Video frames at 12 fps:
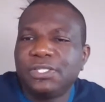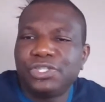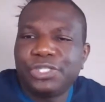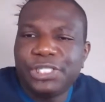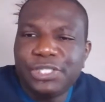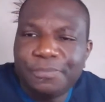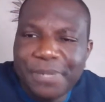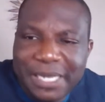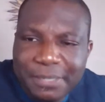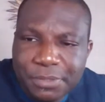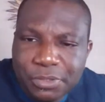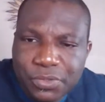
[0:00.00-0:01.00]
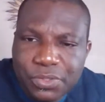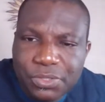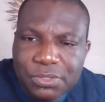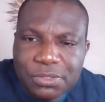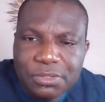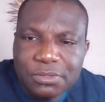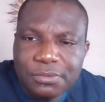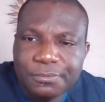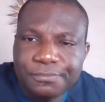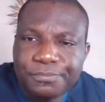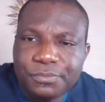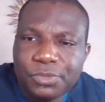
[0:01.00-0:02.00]
Turn in your Bibles
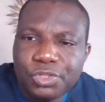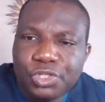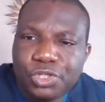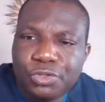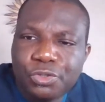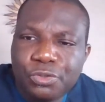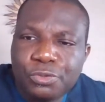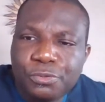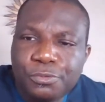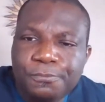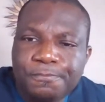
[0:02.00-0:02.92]
to